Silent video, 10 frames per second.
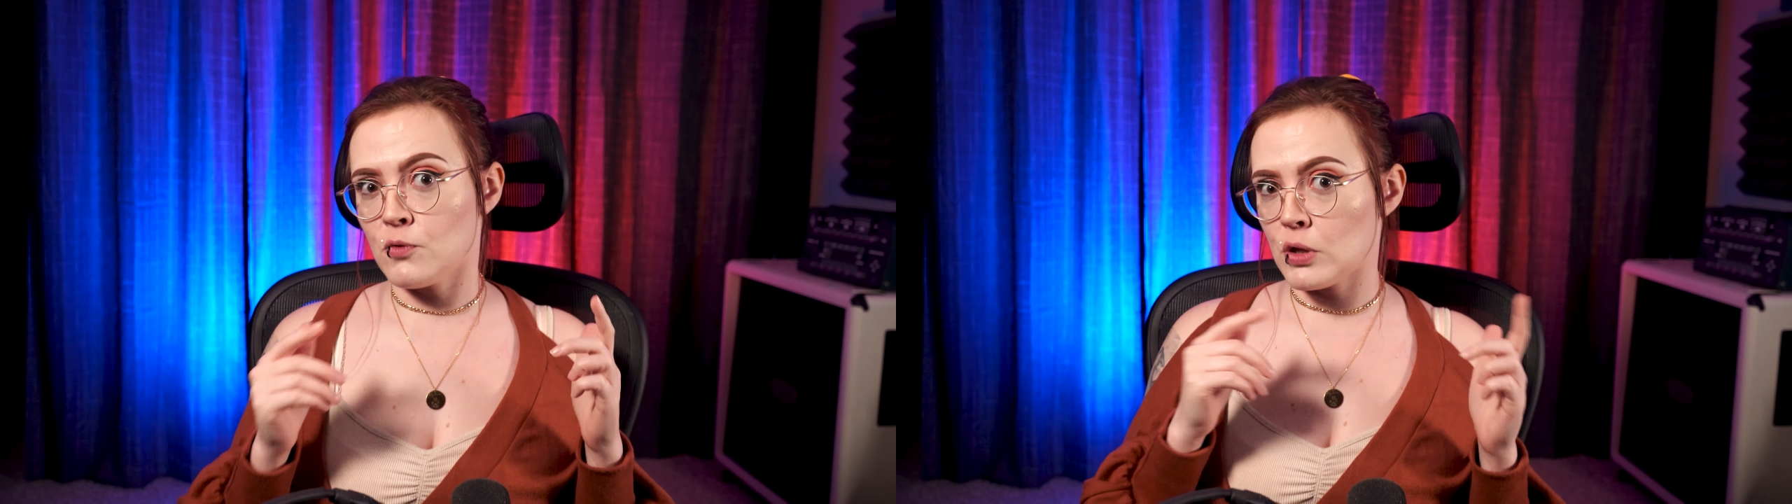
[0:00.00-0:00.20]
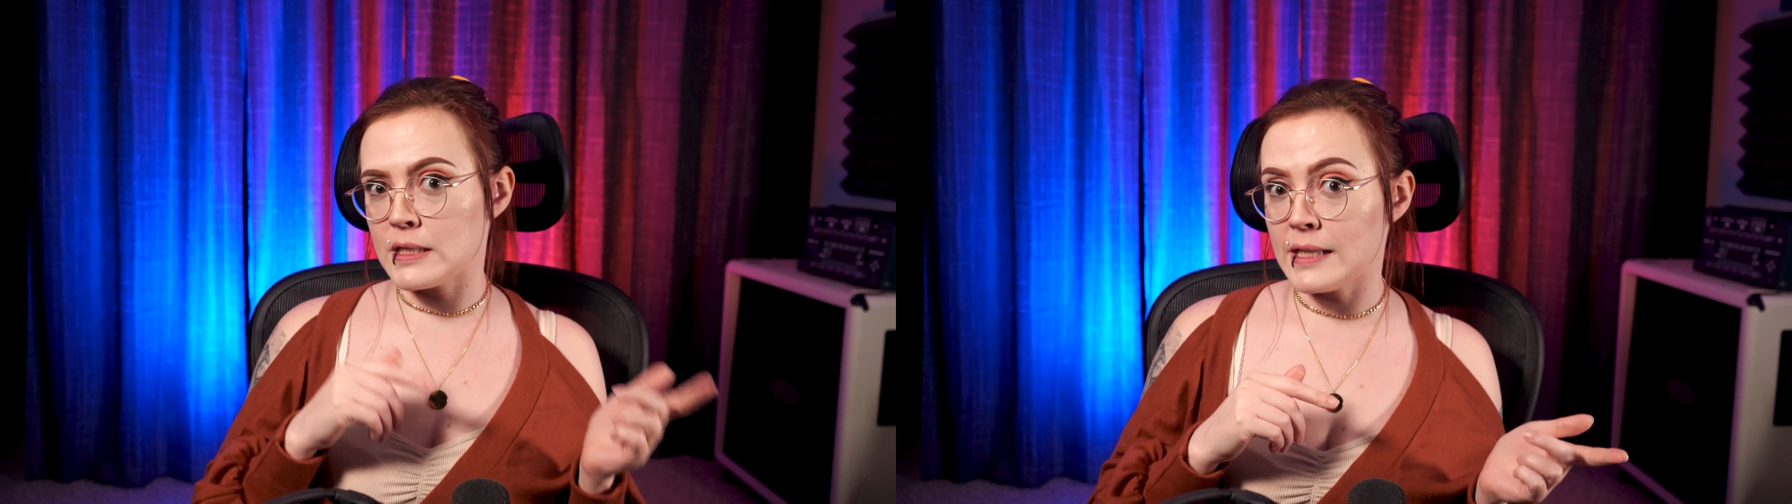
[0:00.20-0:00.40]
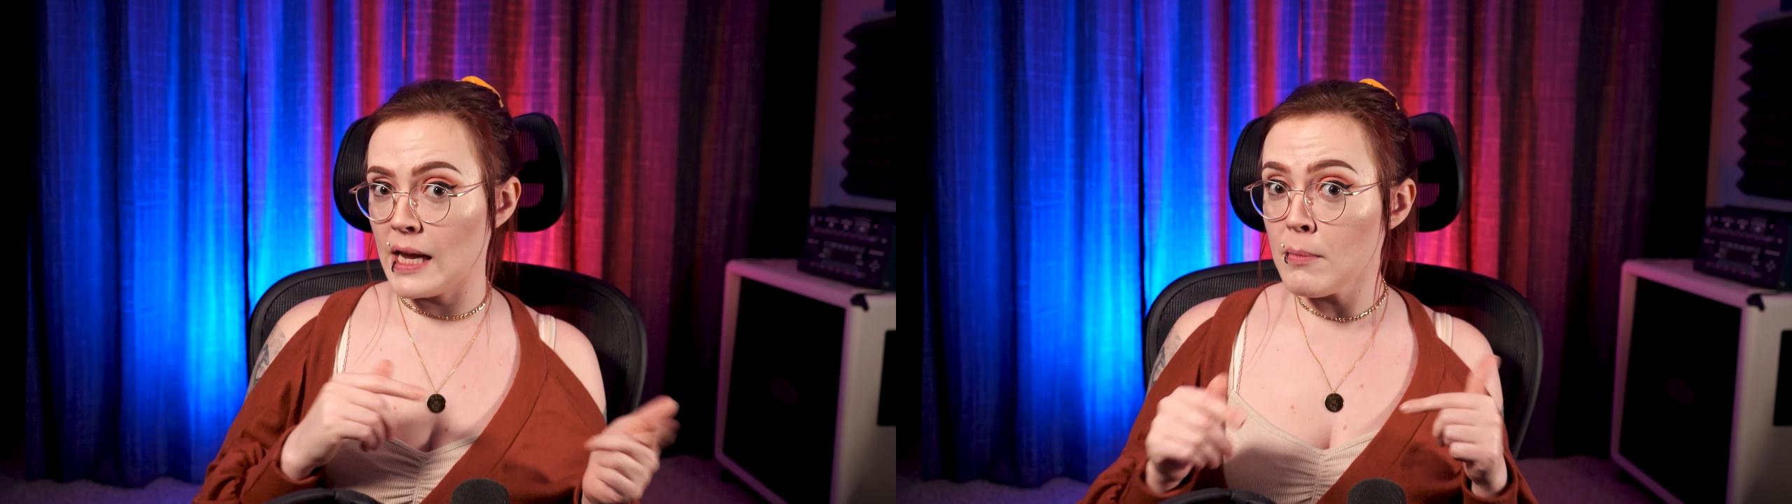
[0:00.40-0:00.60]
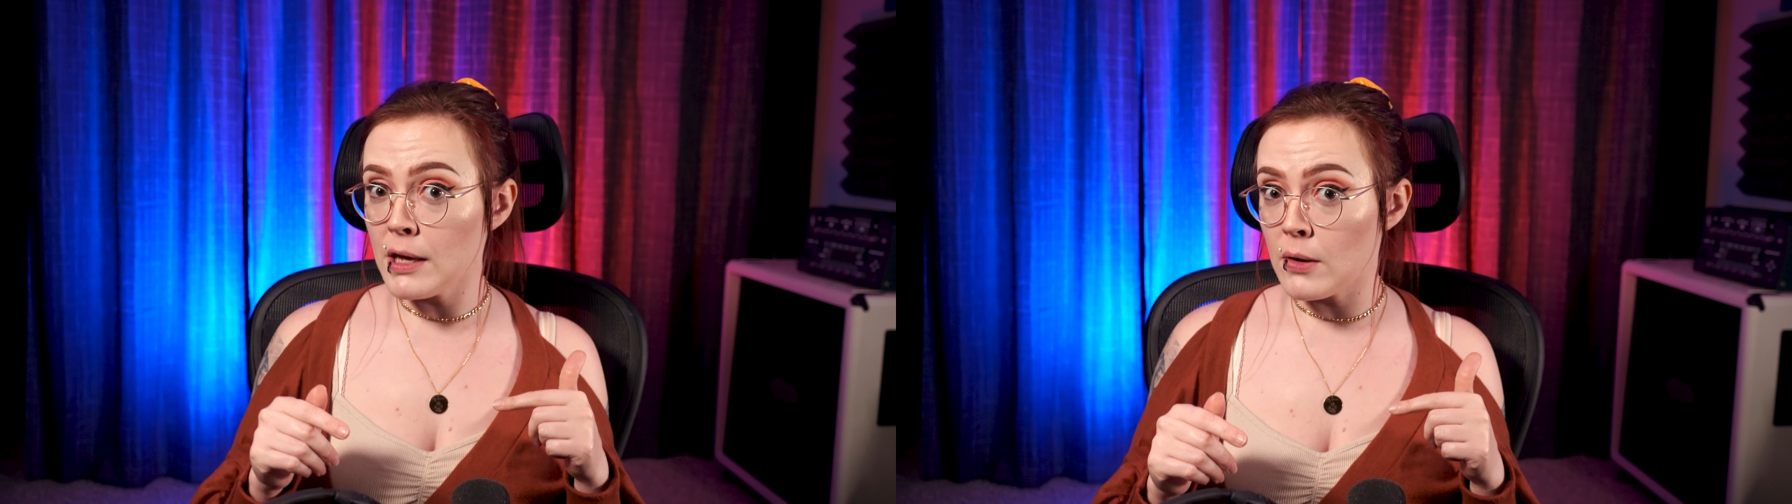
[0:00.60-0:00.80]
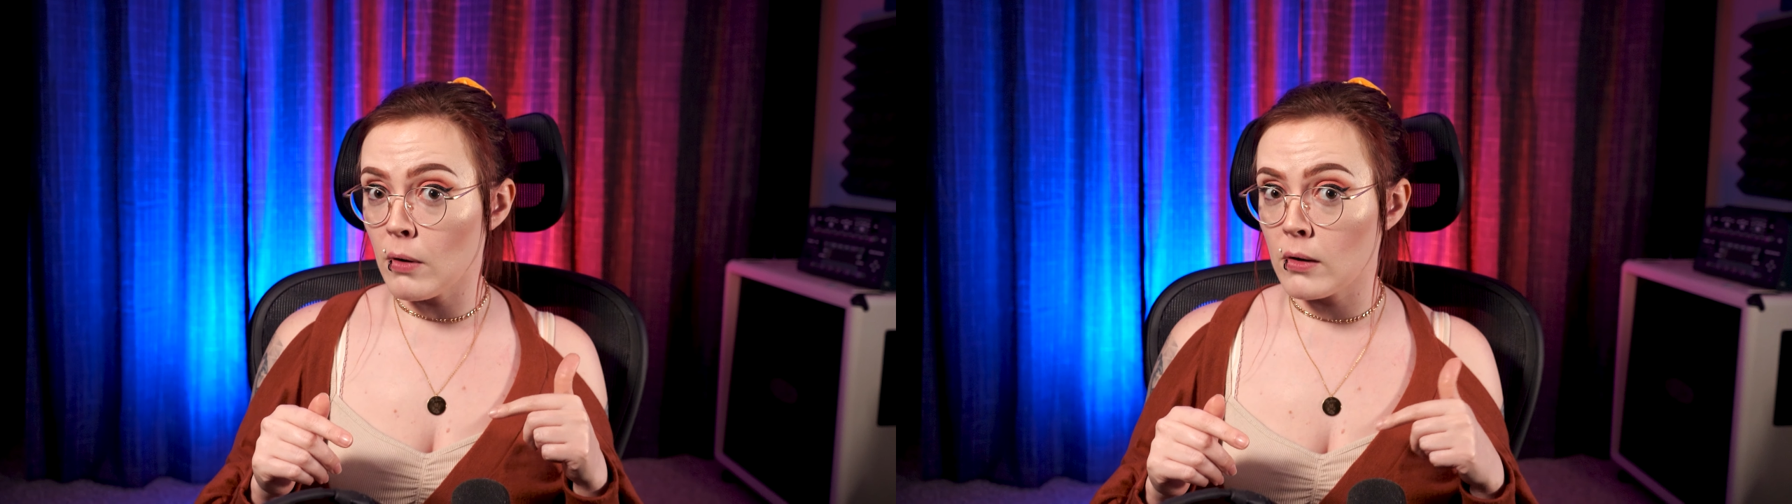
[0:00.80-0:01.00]
for the same
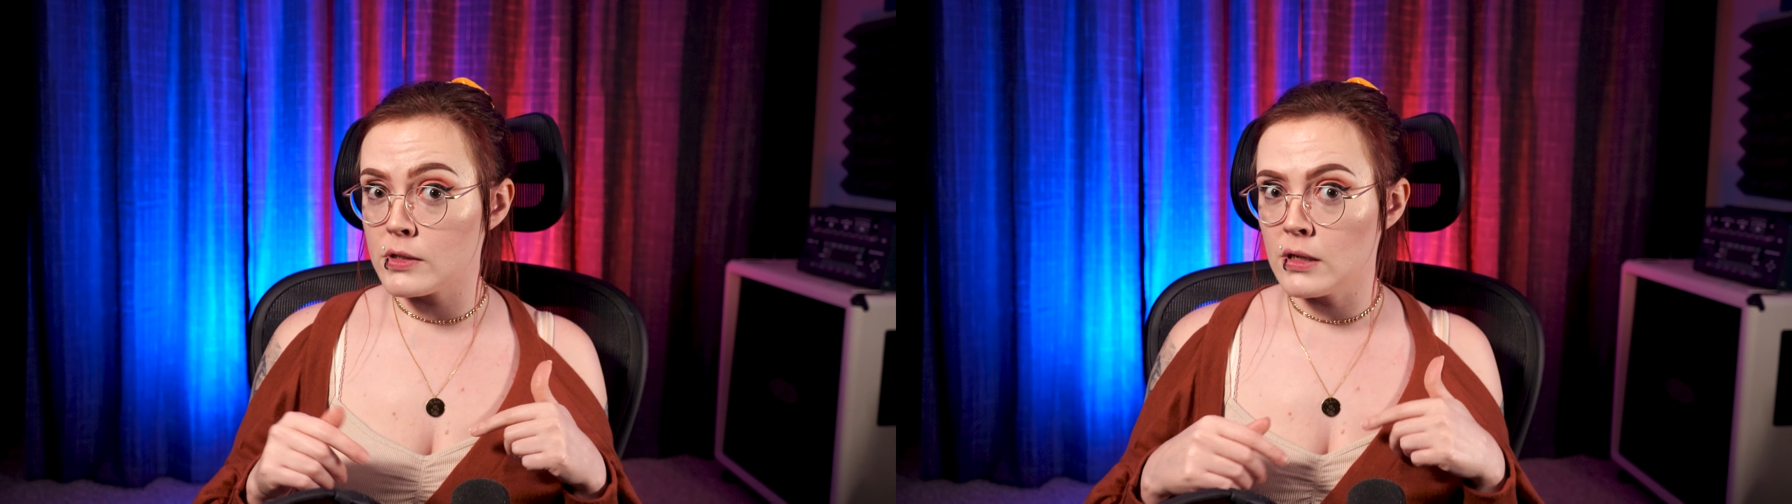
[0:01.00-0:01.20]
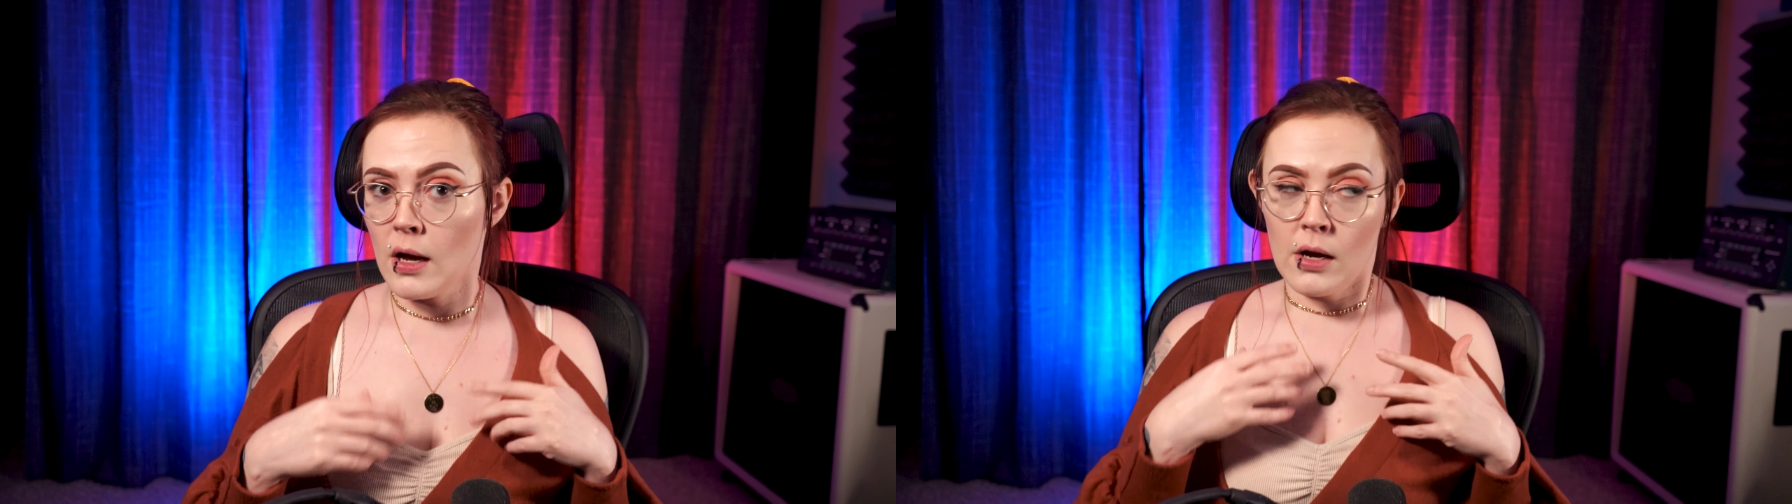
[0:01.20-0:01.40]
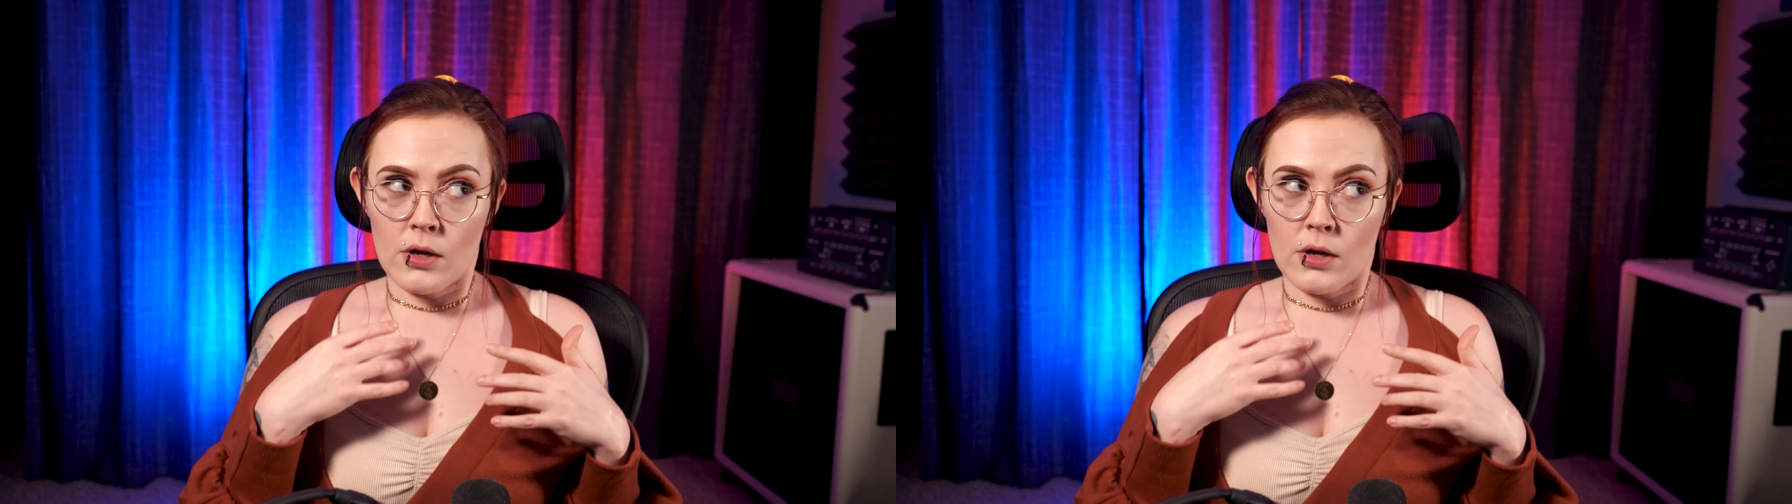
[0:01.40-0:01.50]
keywords,